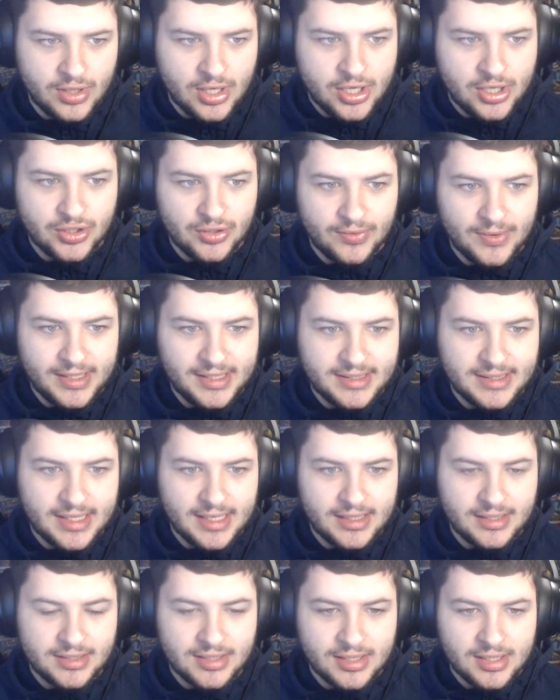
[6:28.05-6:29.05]
So it
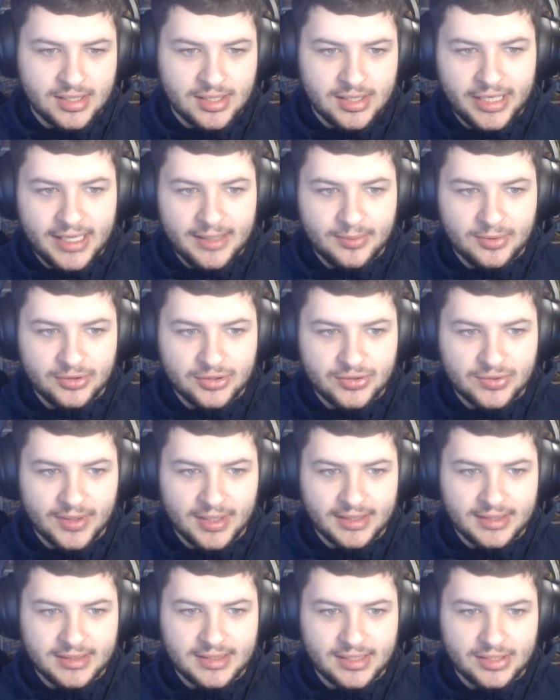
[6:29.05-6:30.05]
says, unable to
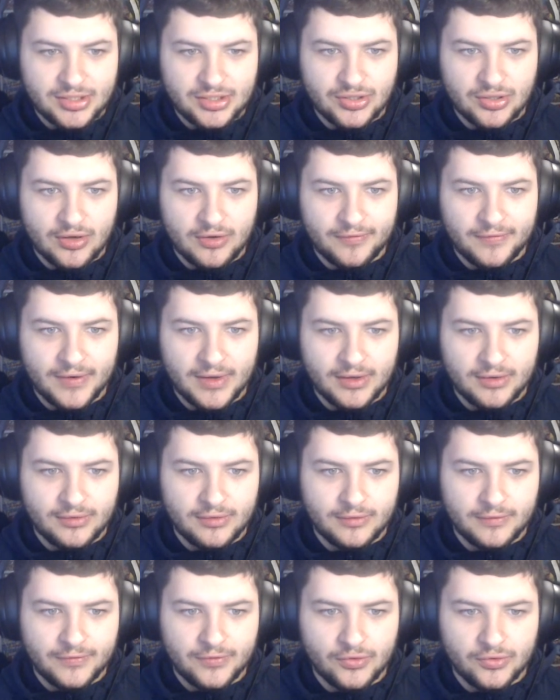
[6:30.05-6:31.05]
access jar
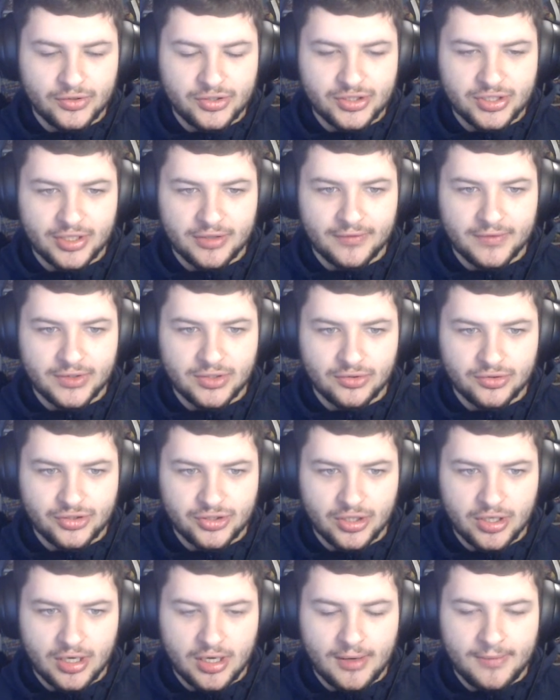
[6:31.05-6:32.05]
file forge
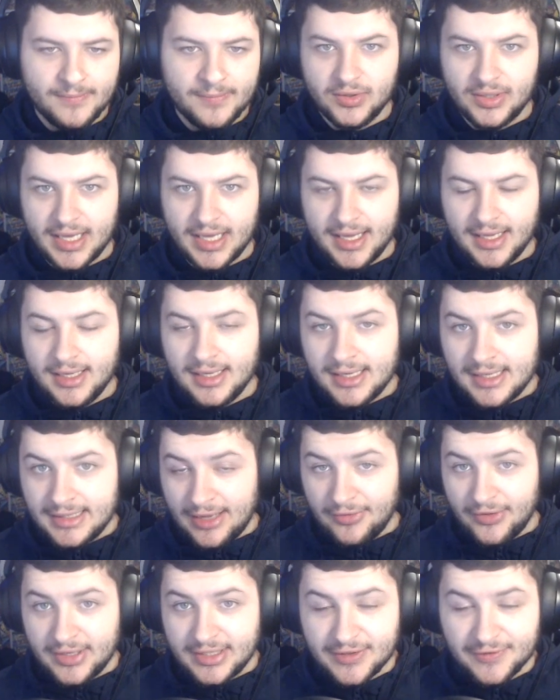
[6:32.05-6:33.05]
server.jar, okay?
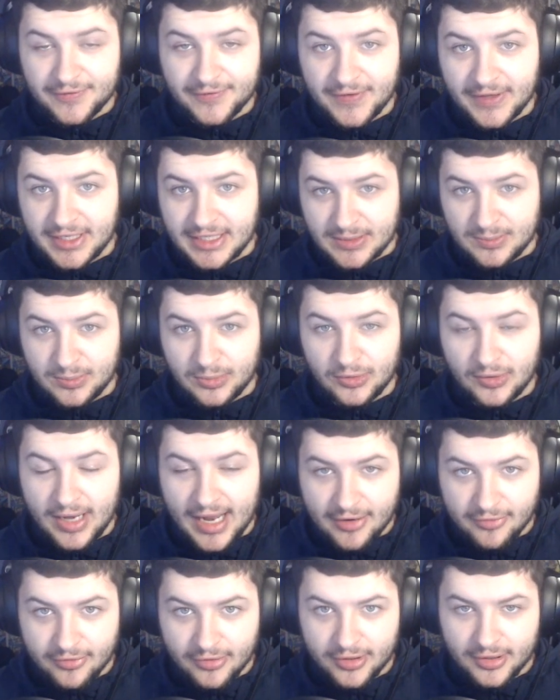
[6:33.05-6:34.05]
Now that's a fixable
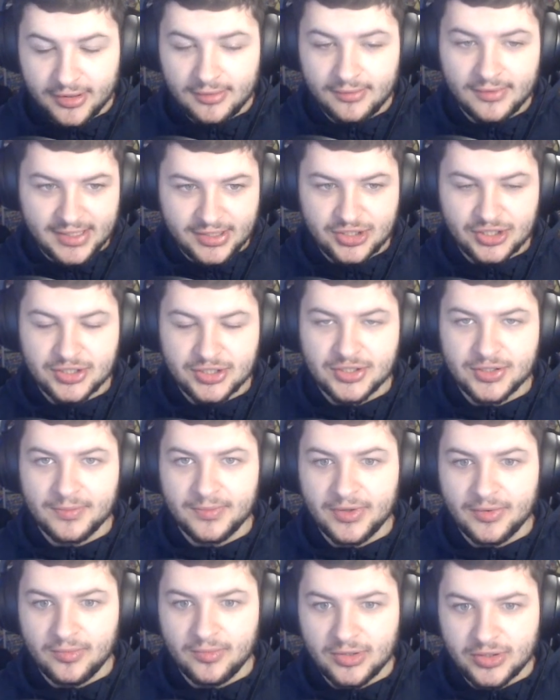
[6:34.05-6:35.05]
error, that's just
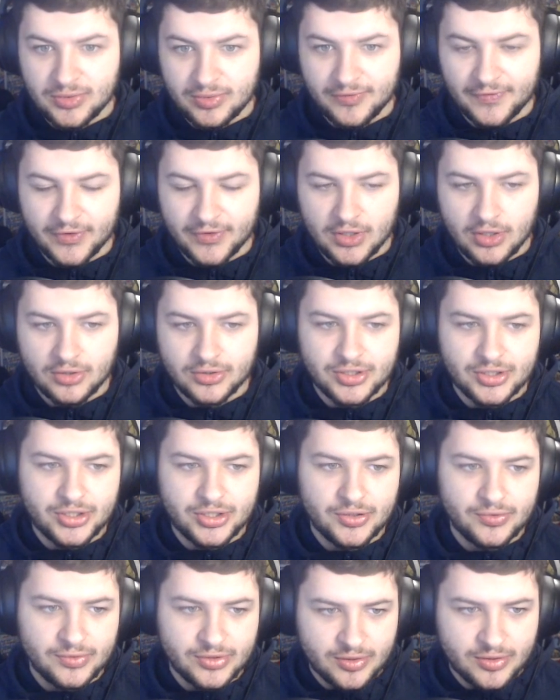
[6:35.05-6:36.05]
something which we forgot to
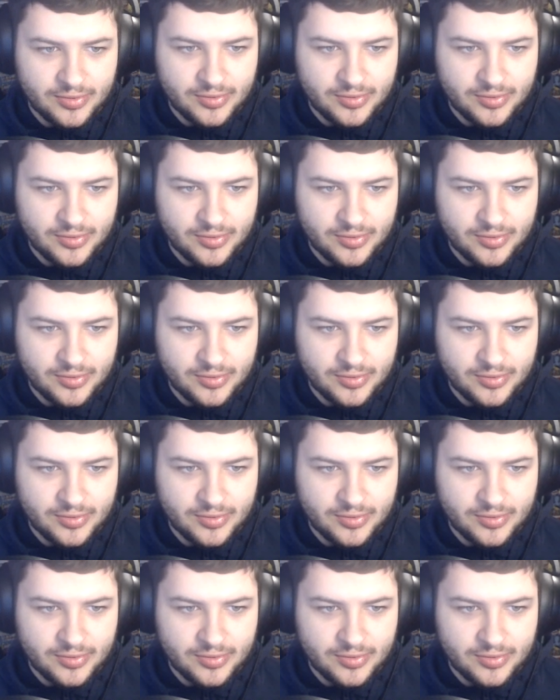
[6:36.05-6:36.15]
do.